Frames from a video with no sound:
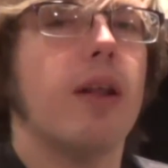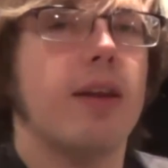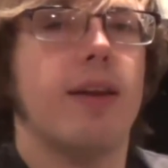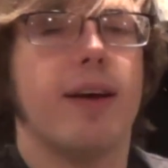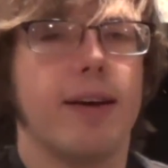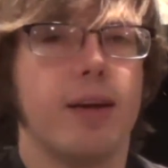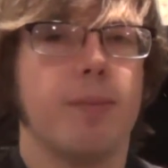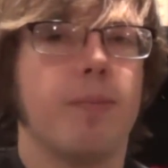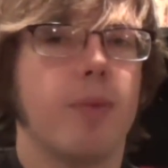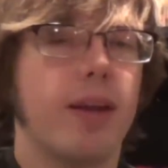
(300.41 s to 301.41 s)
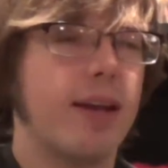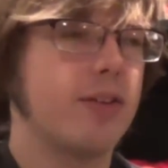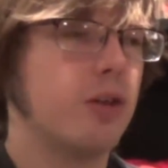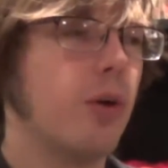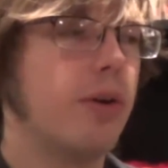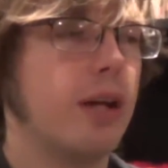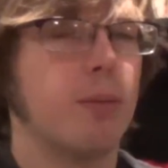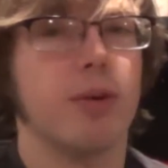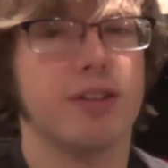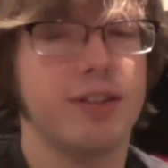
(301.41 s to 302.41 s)
at a time, and as you go you get
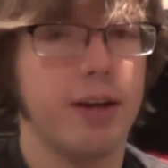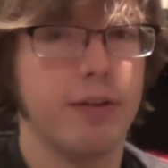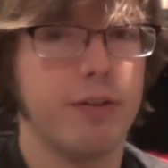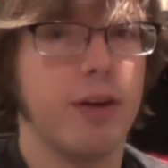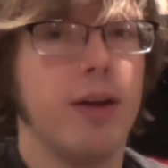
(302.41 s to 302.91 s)
more stuff.